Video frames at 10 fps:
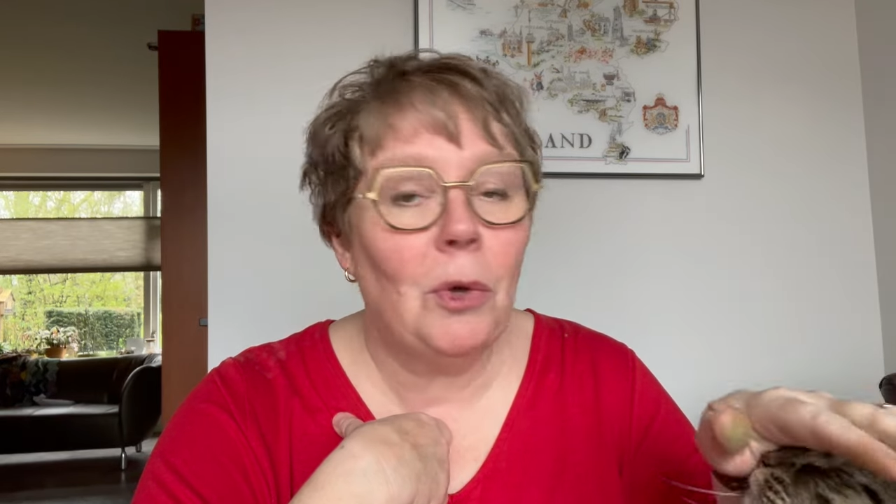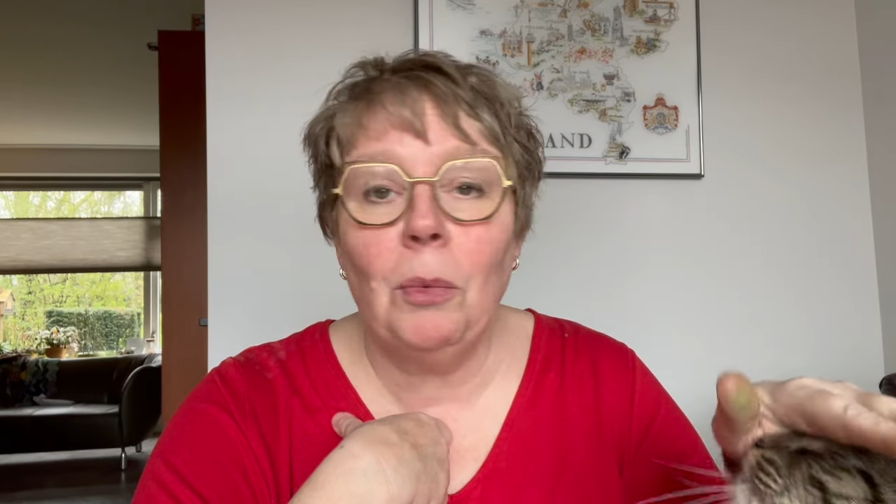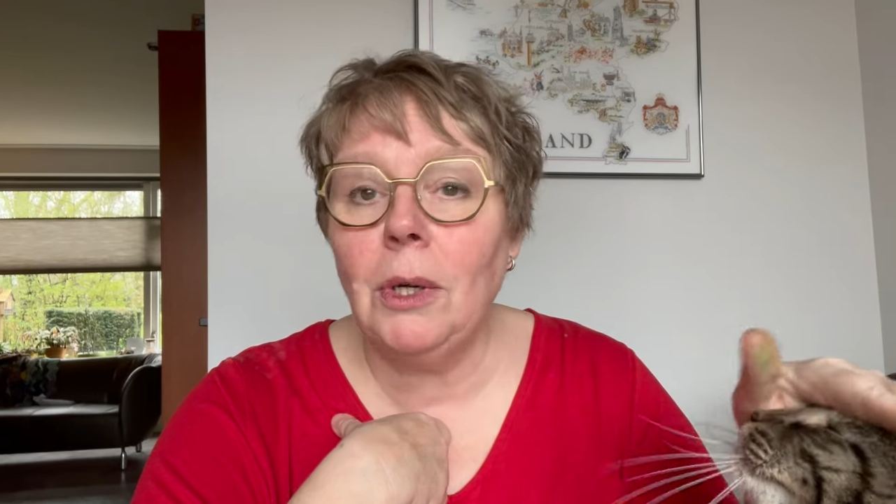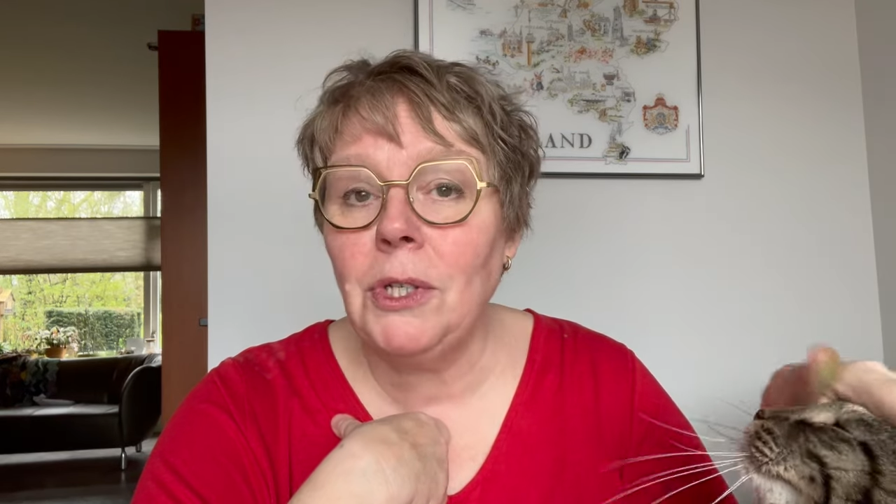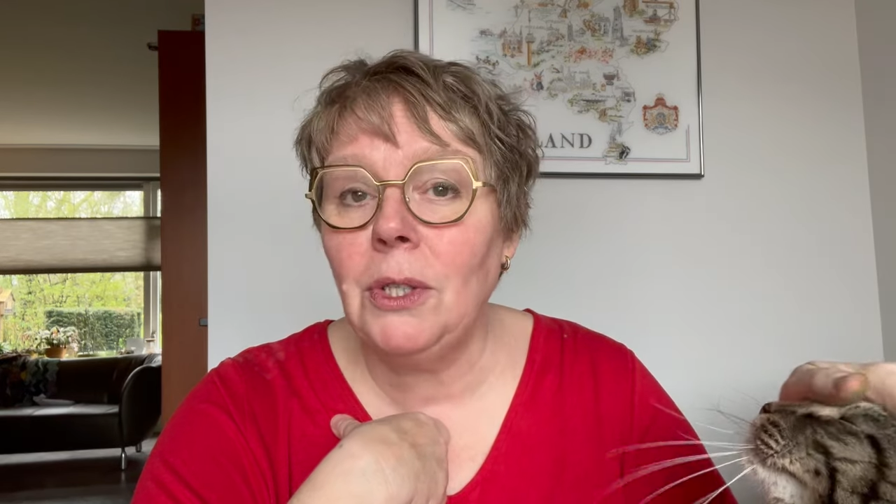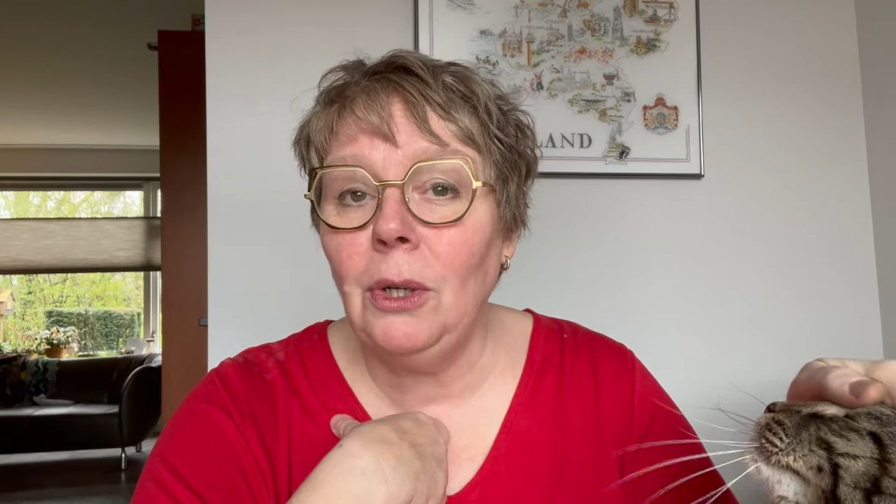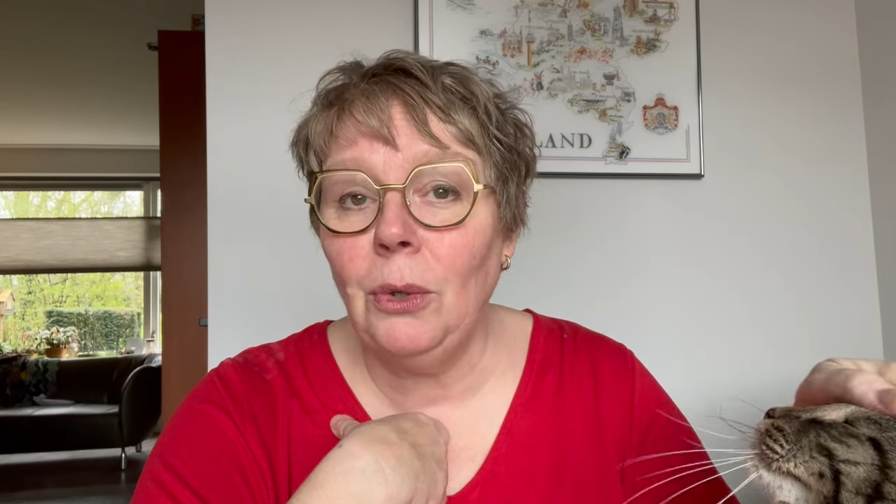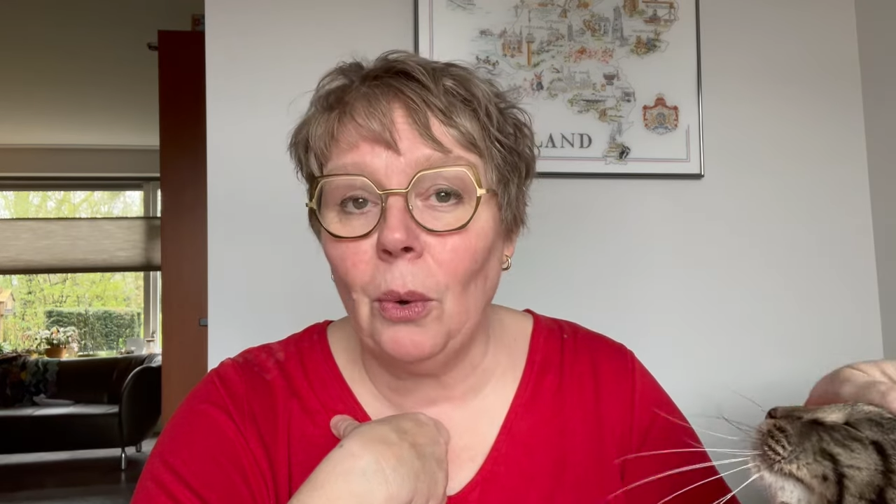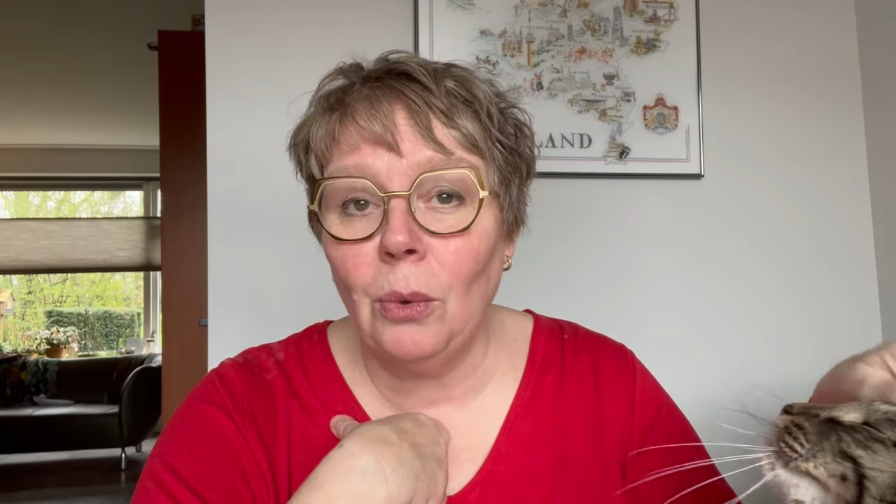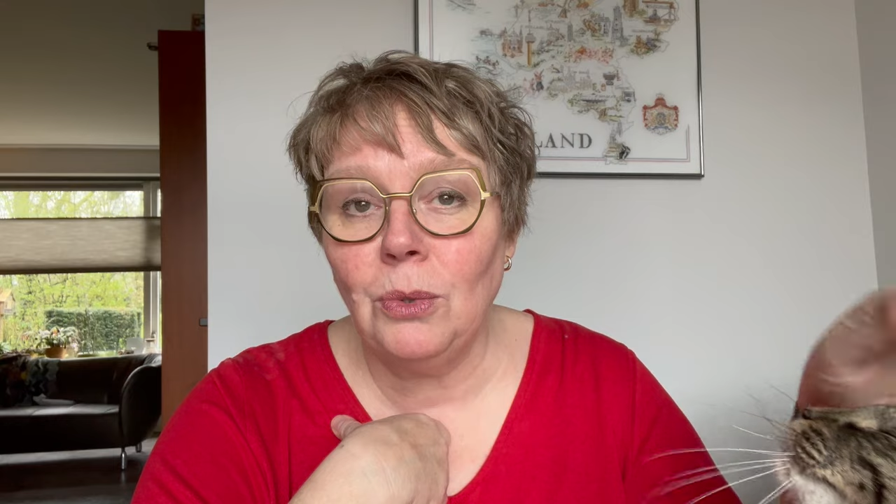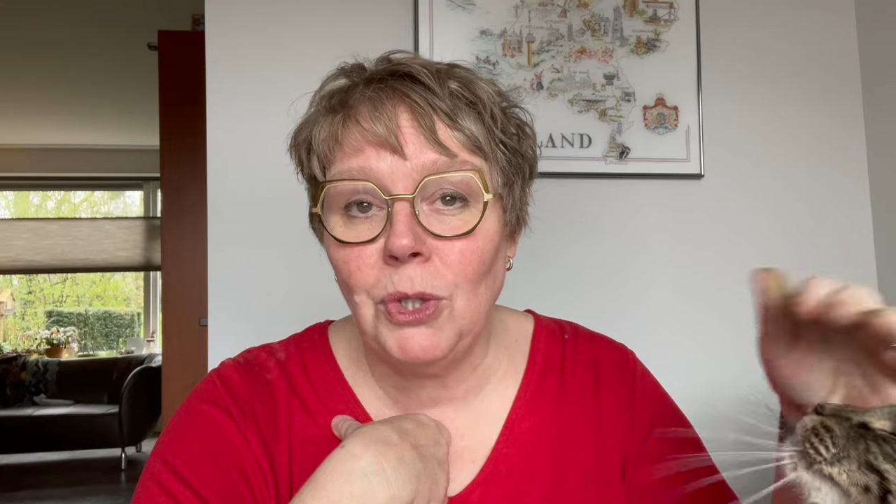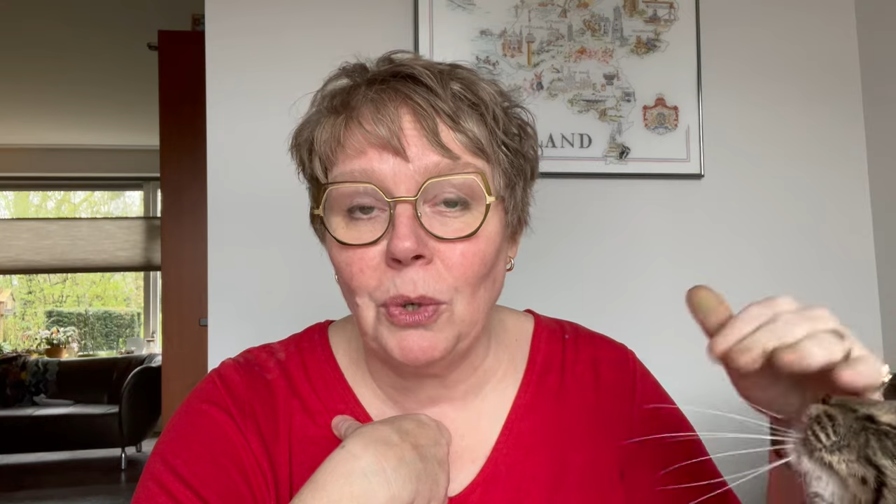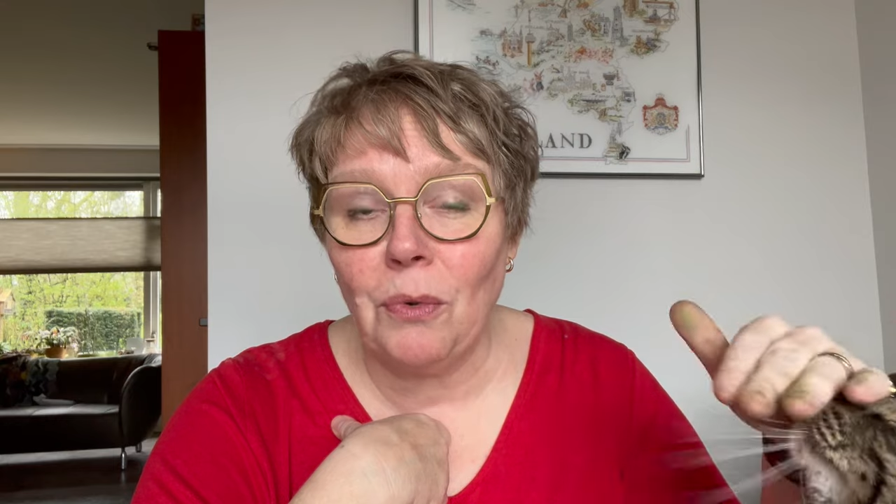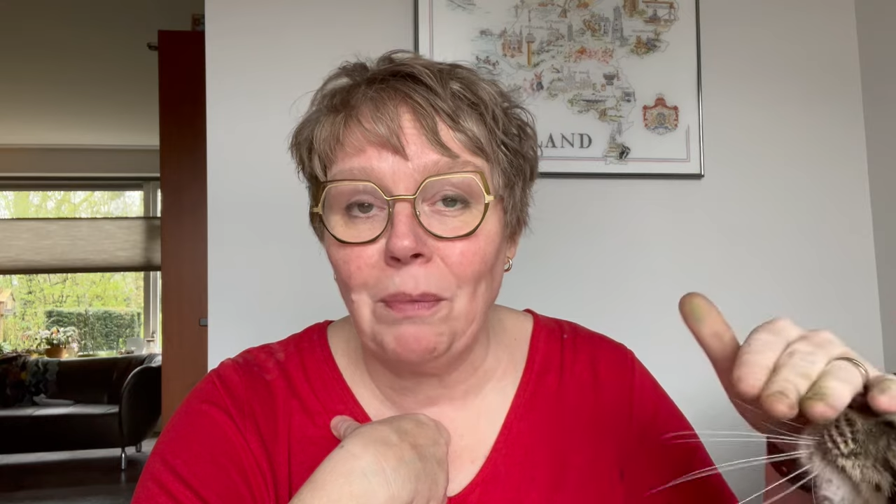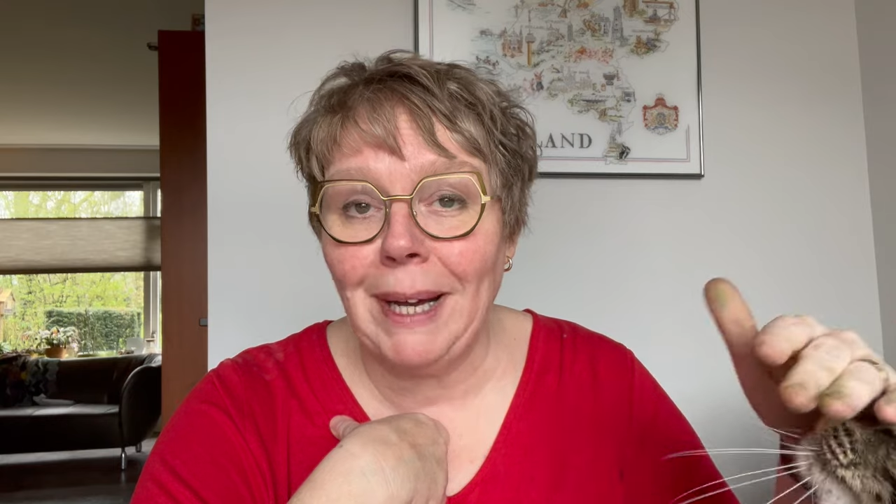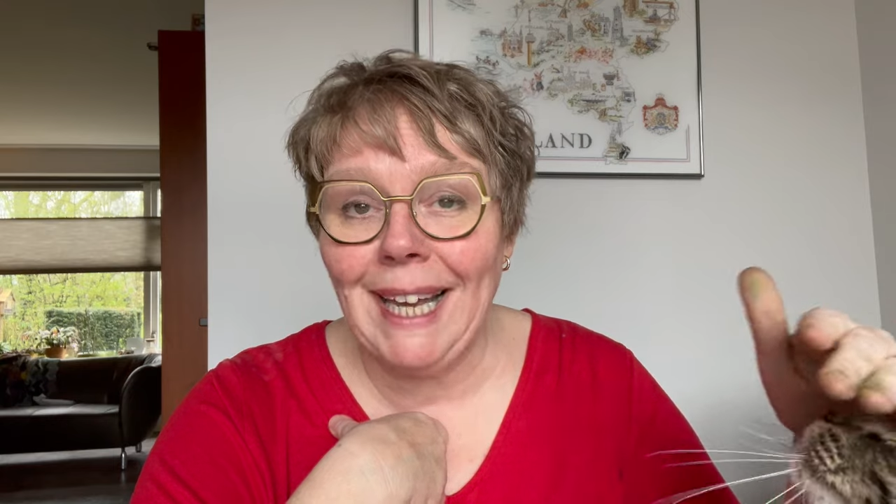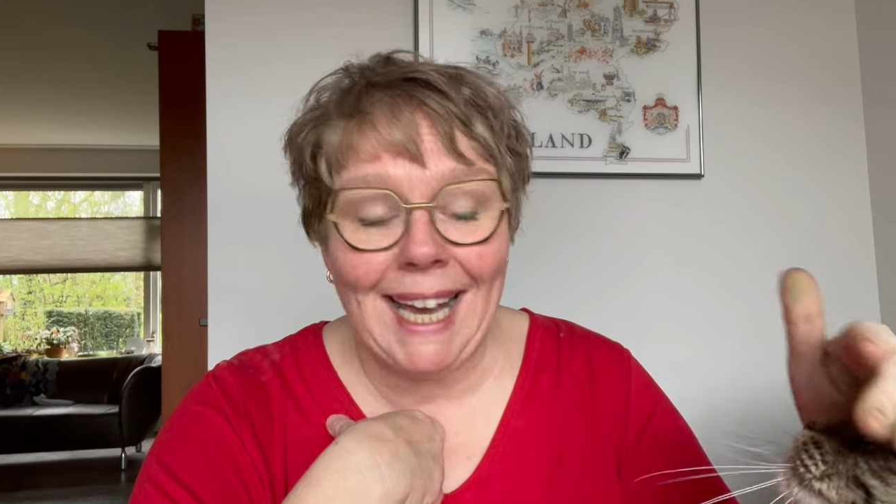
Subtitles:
was the launch of my